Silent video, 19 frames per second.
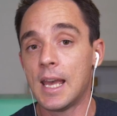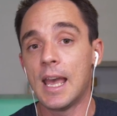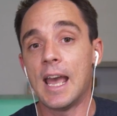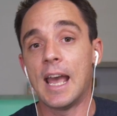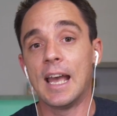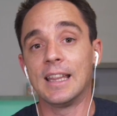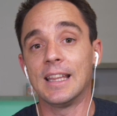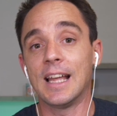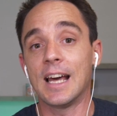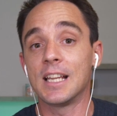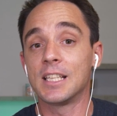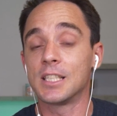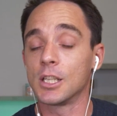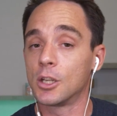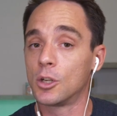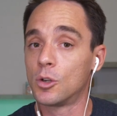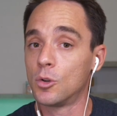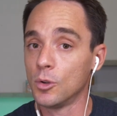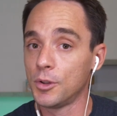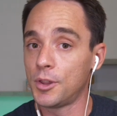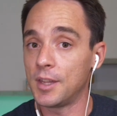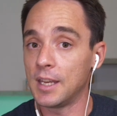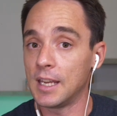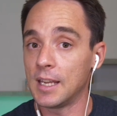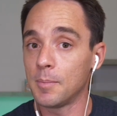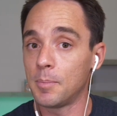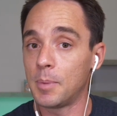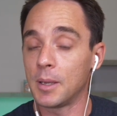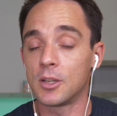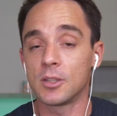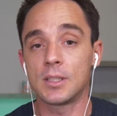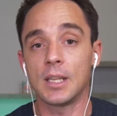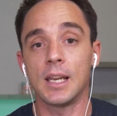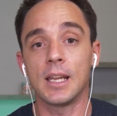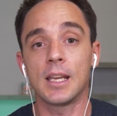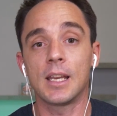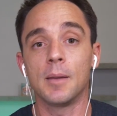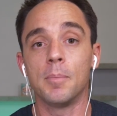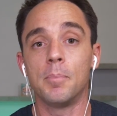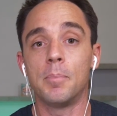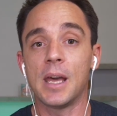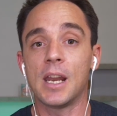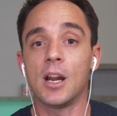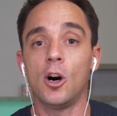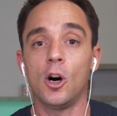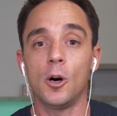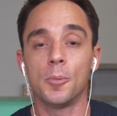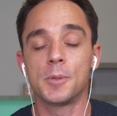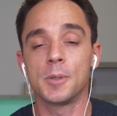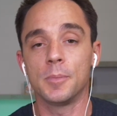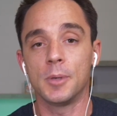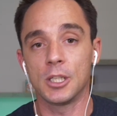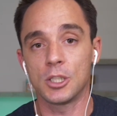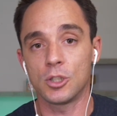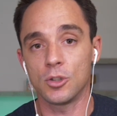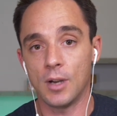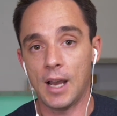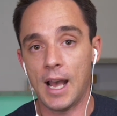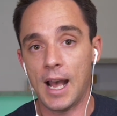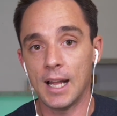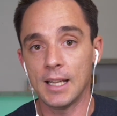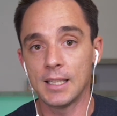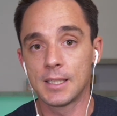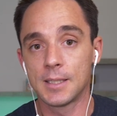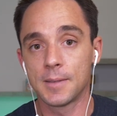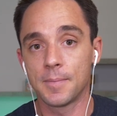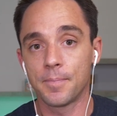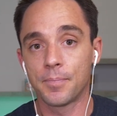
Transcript: And that is a good thing because then it can better optimize your ads.